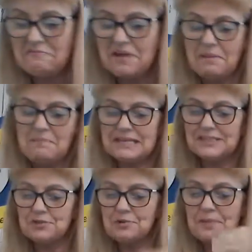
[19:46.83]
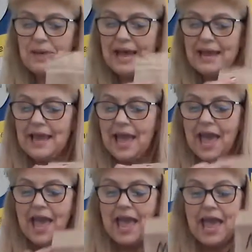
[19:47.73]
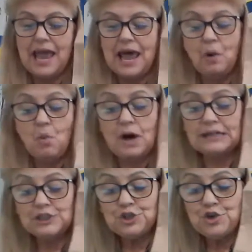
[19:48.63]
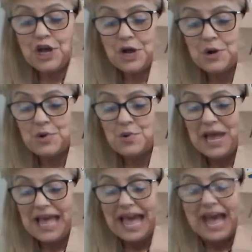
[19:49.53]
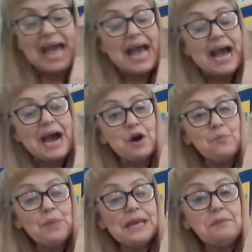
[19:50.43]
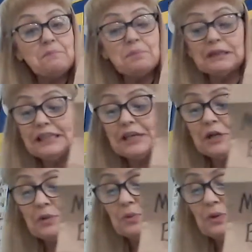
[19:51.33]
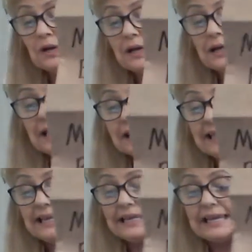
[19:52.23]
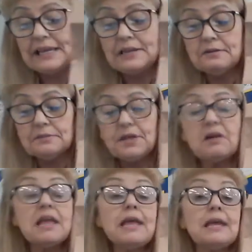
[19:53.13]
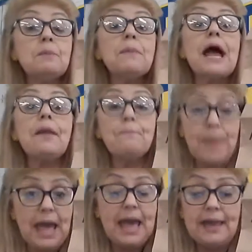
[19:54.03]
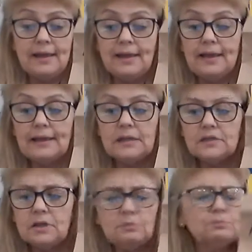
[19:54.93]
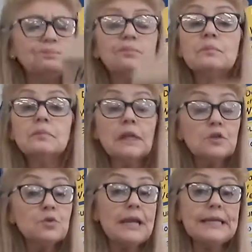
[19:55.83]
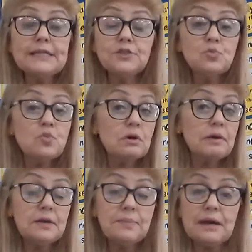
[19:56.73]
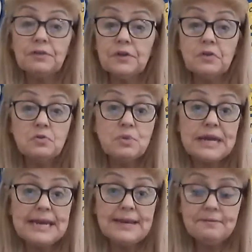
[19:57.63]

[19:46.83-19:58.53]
my mystery bag and I want to know how many blue linking cubes are in my bag. So do I need to worry about the green?